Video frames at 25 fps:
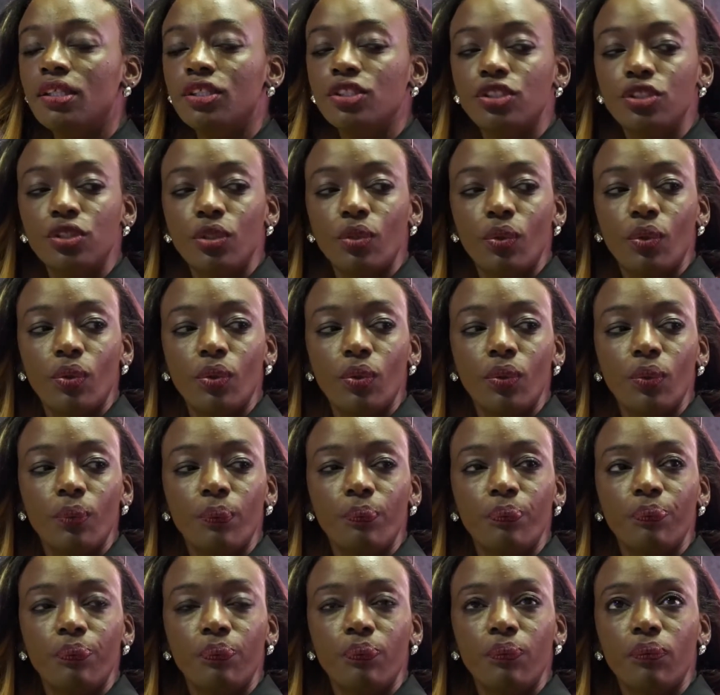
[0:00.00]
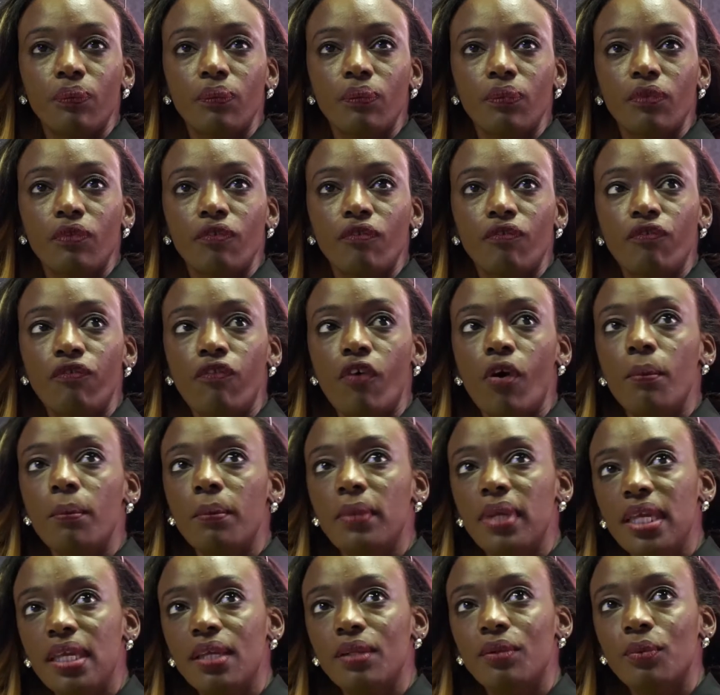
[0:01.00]
So for
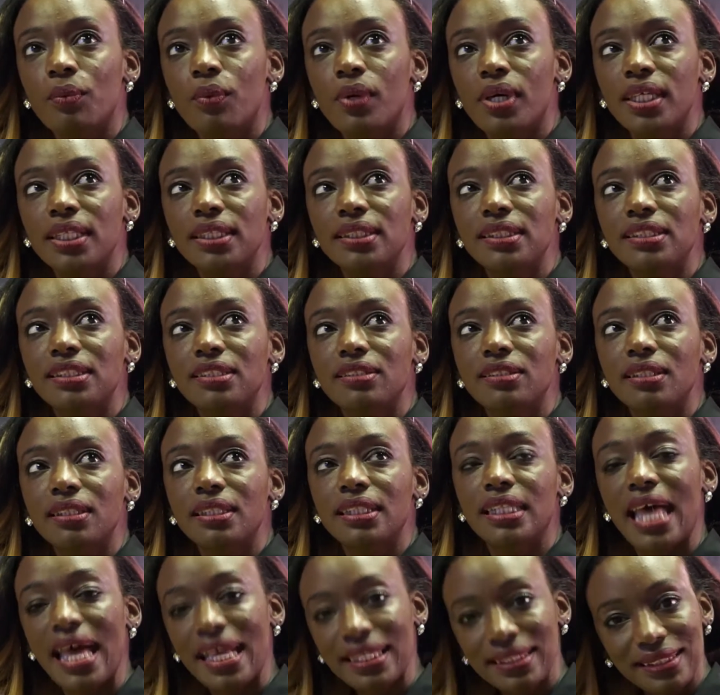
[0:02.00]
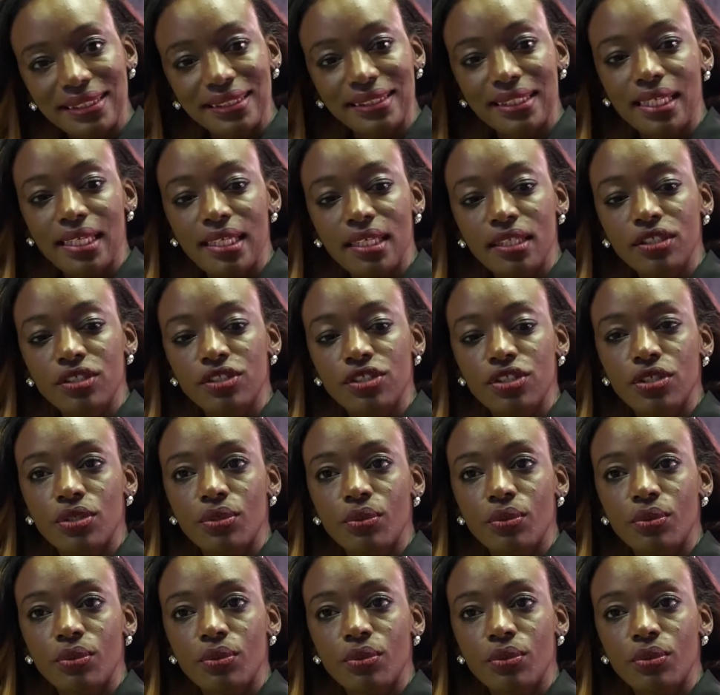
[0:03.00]
me, it was, that stage